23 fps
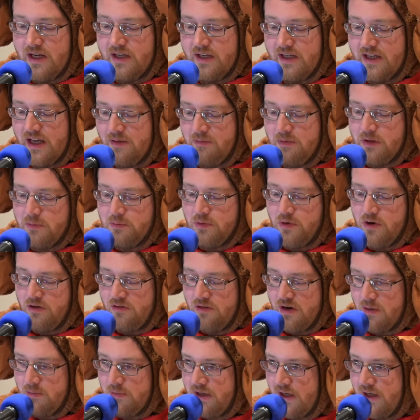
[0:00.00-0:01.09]
He gave me the
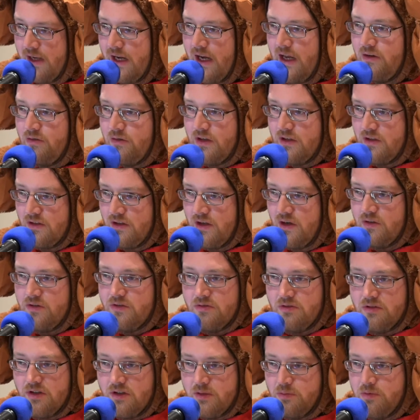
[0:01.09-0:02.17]
program. He had handwritten notes
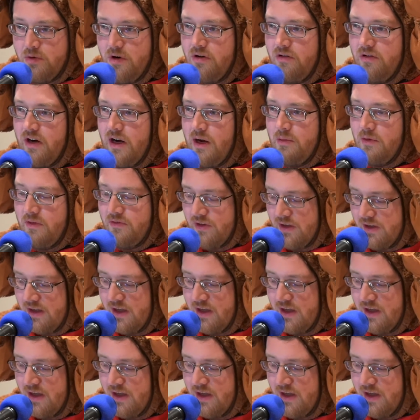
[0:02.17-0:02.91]
throughout the program of